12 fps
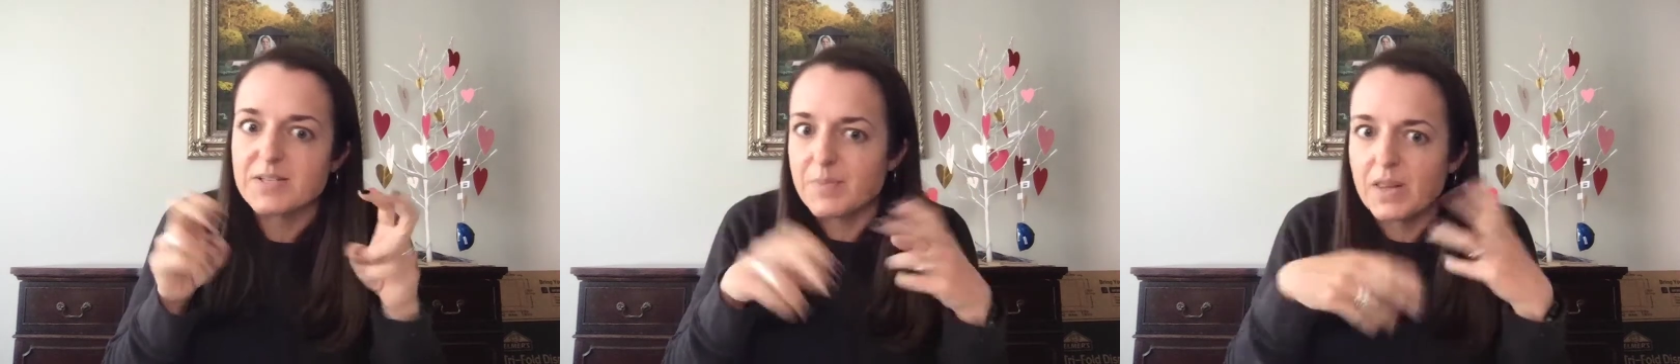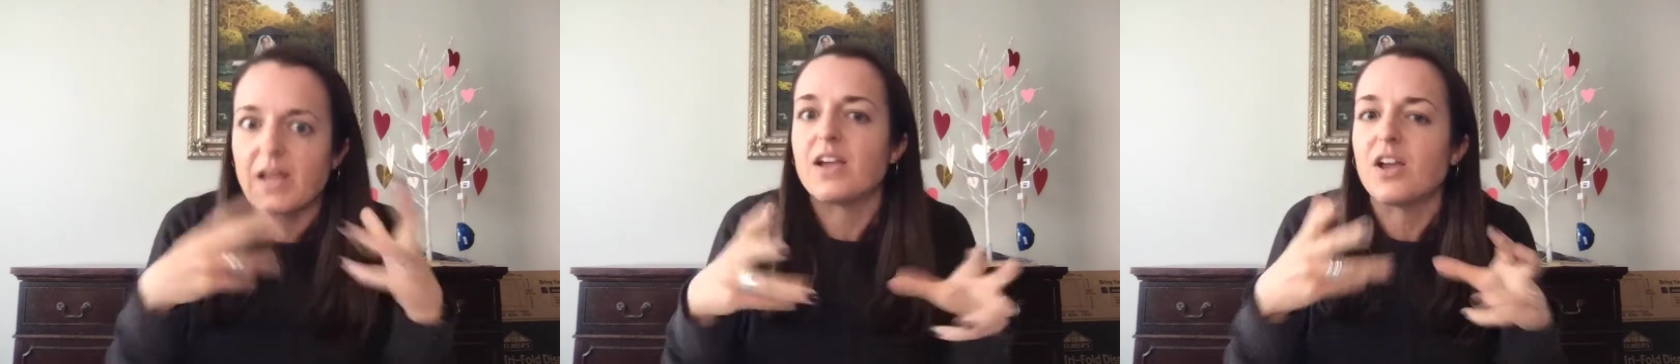but
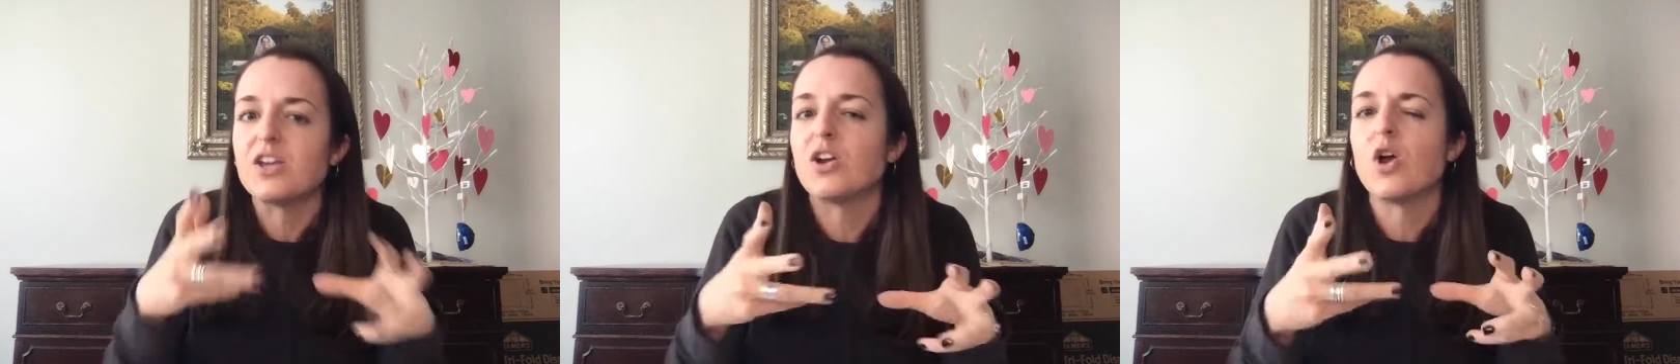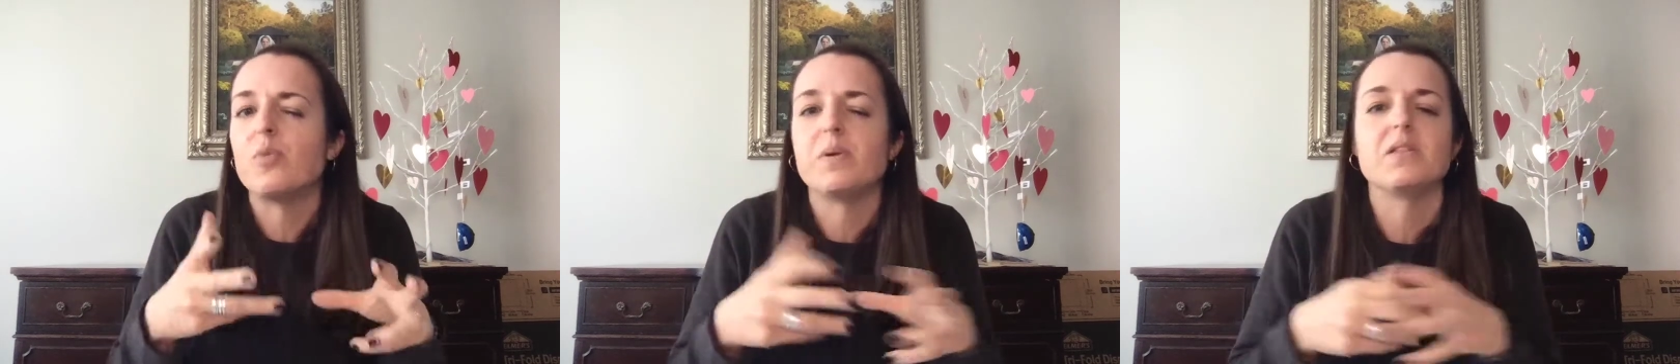you're
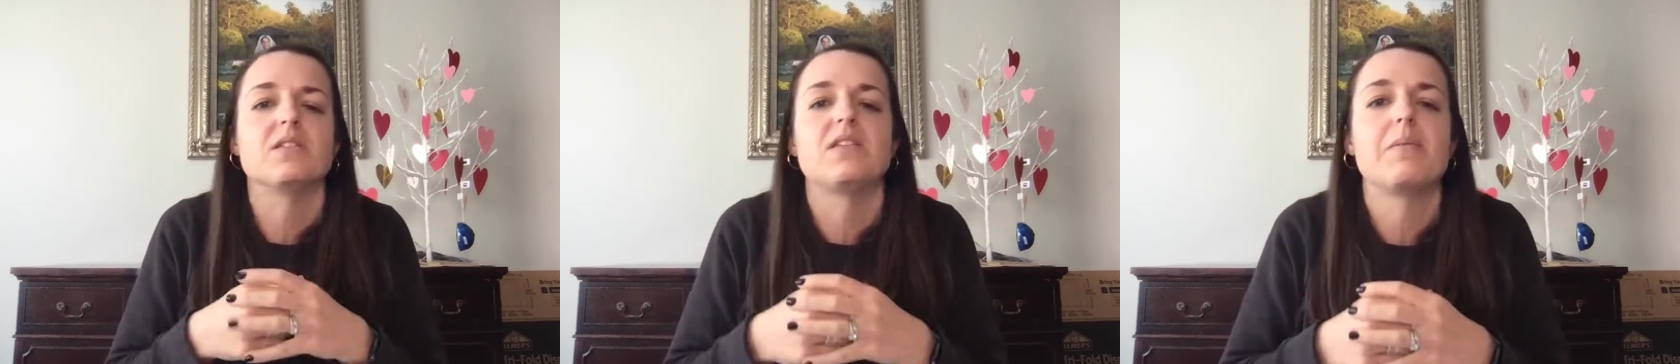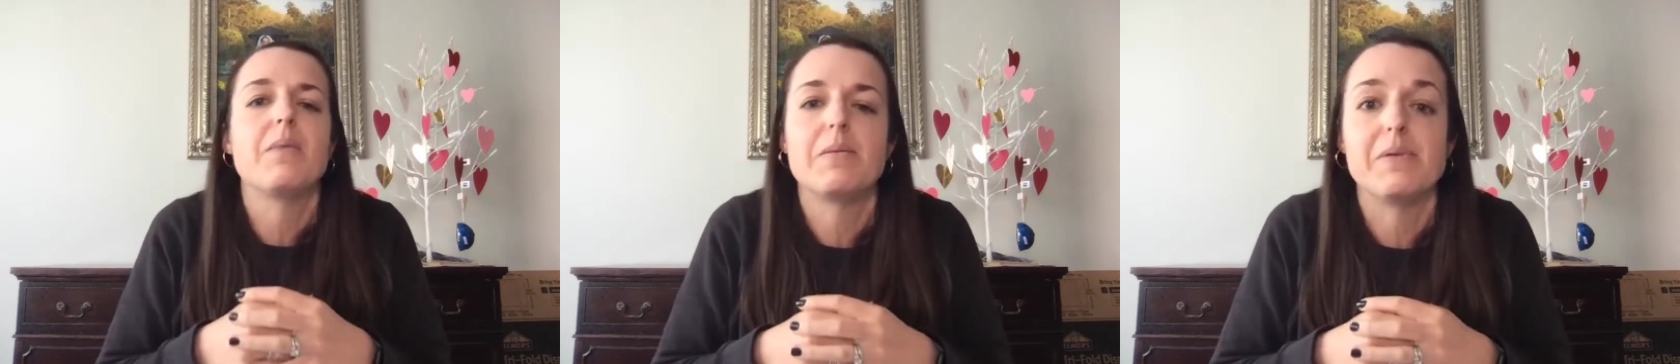hoping that they
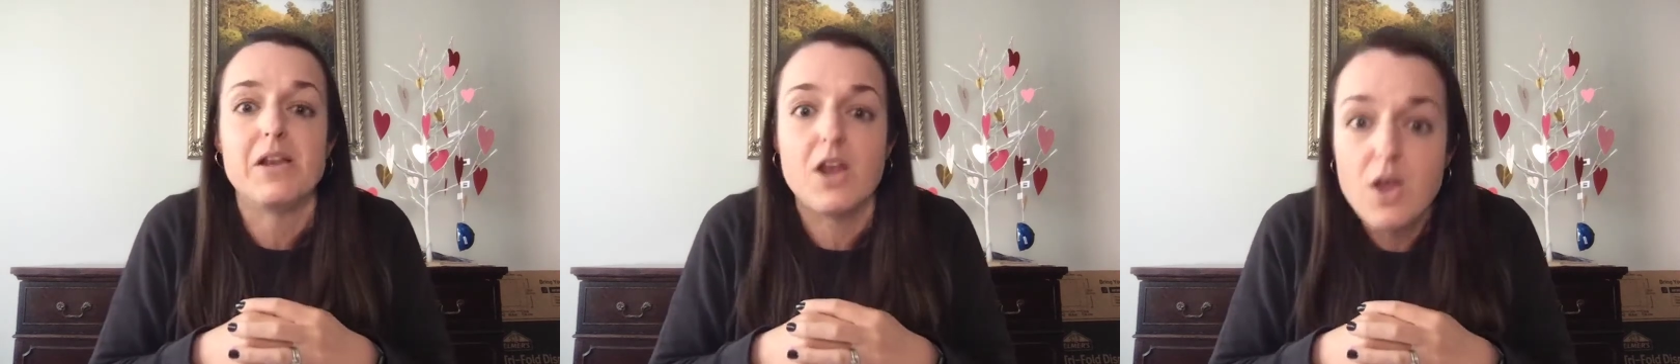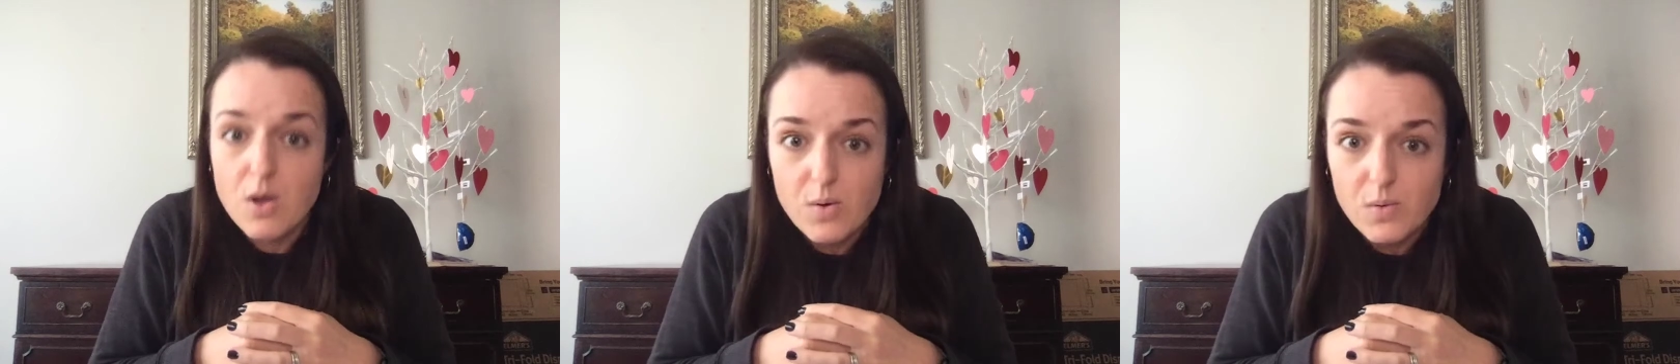maybe
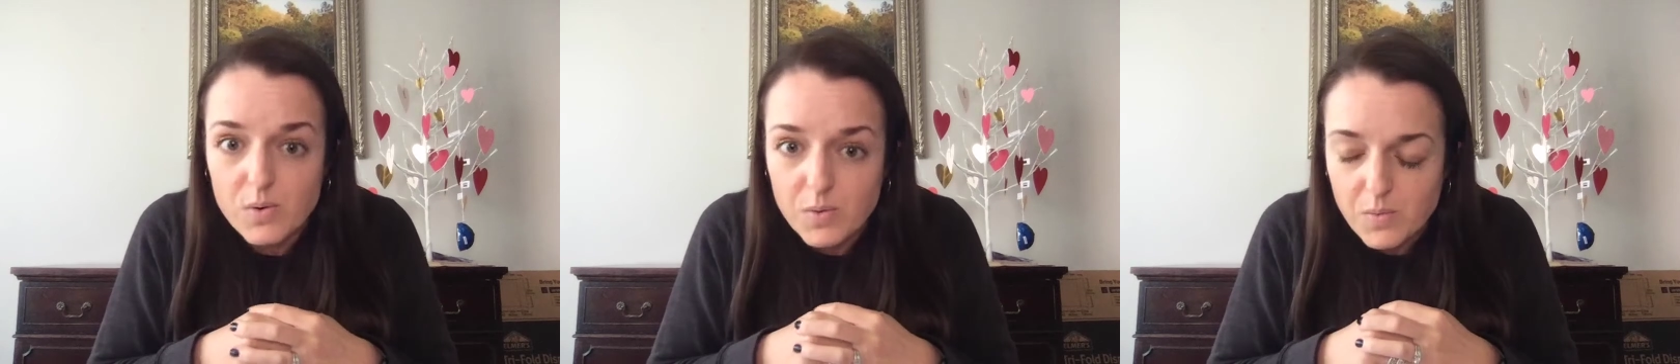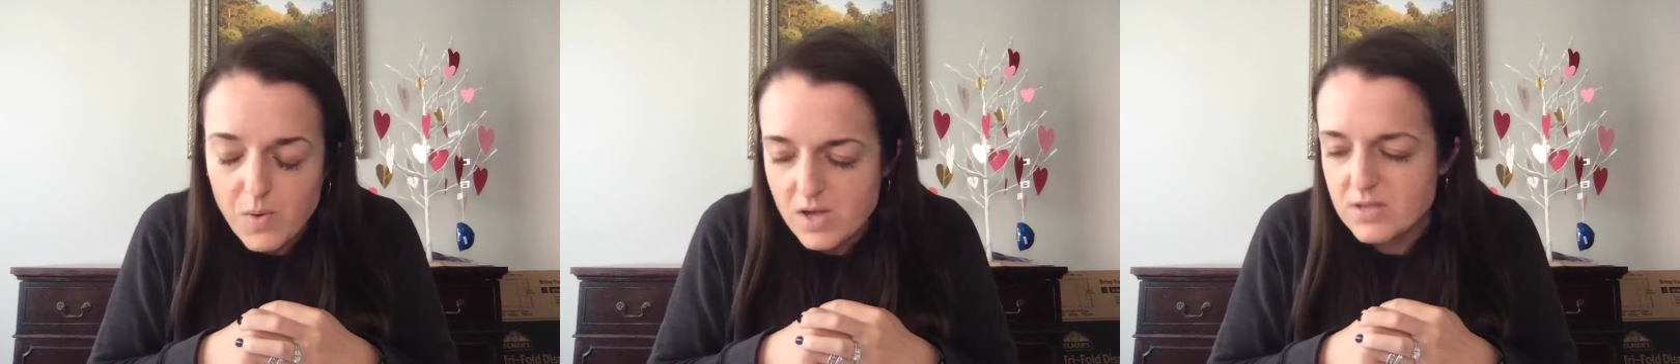know who it
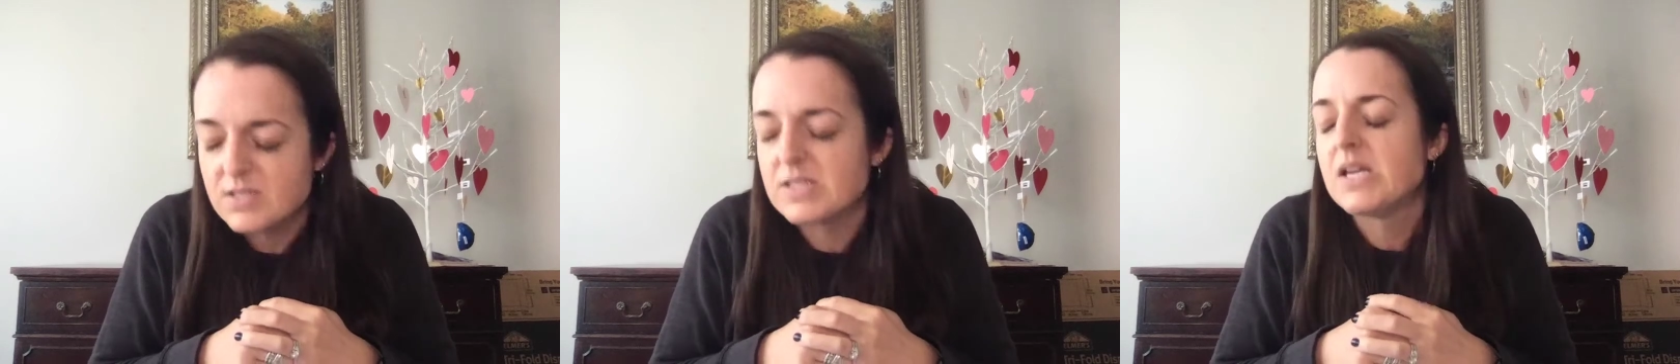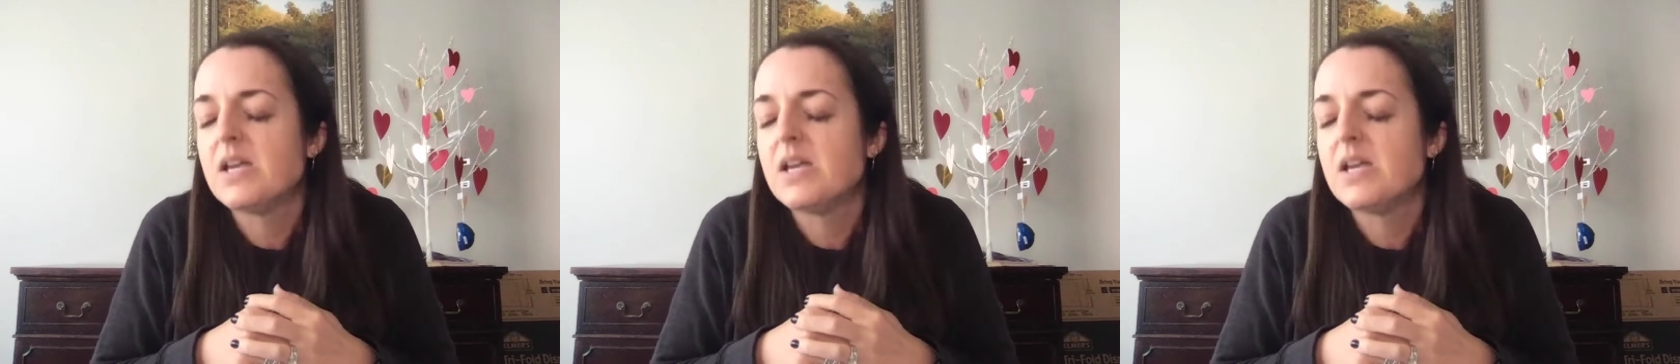was.